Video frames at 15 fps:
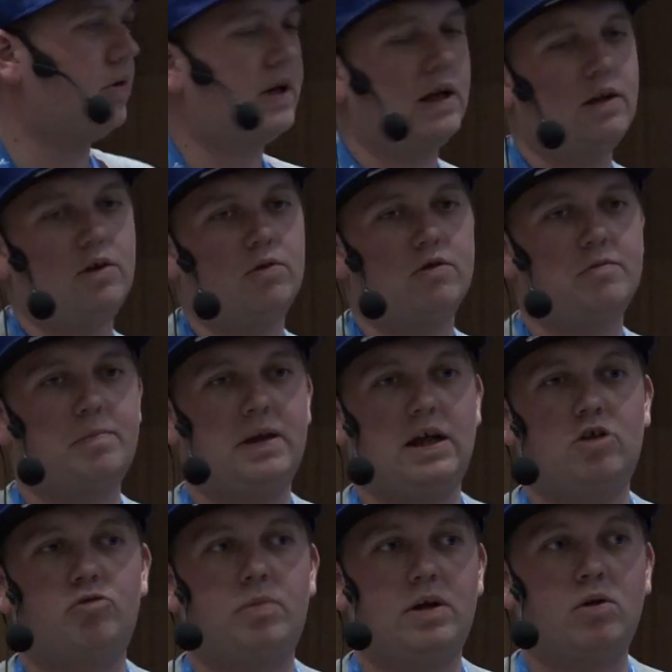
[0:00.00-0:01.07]
you can use
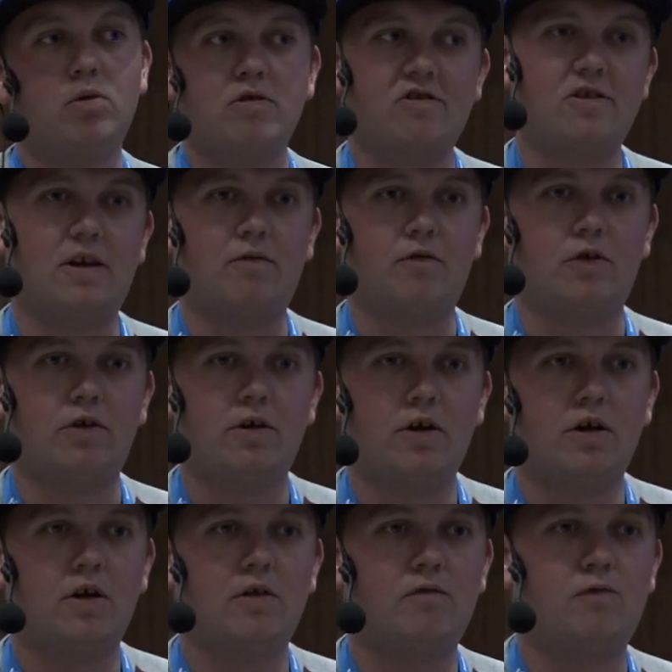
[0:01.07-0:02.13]
PHP code sniffer
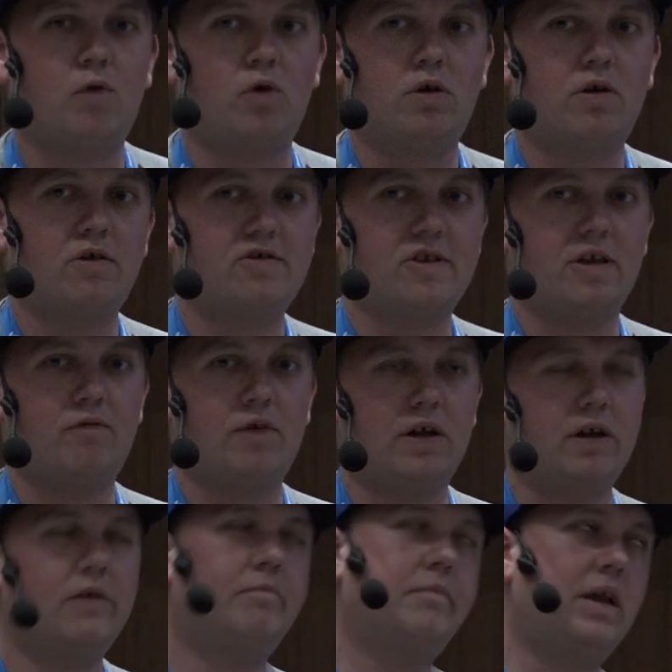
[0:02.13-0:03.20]
for
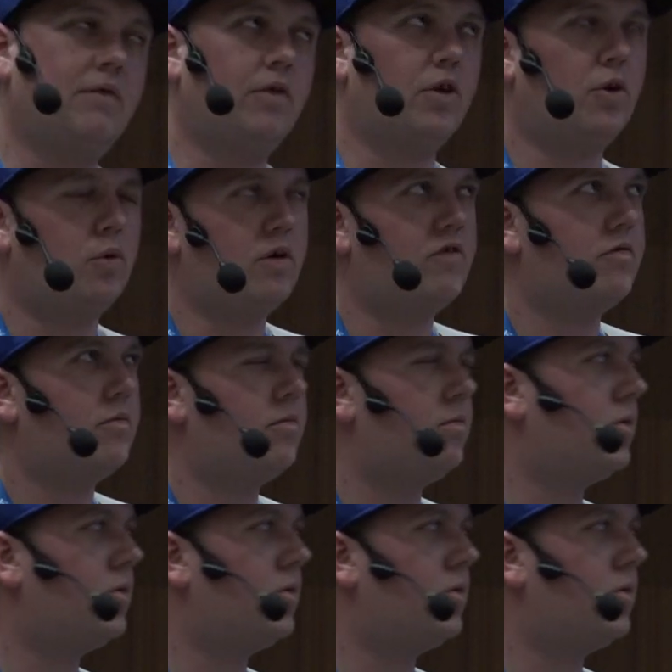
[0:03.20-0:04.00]
sniffing, even though it's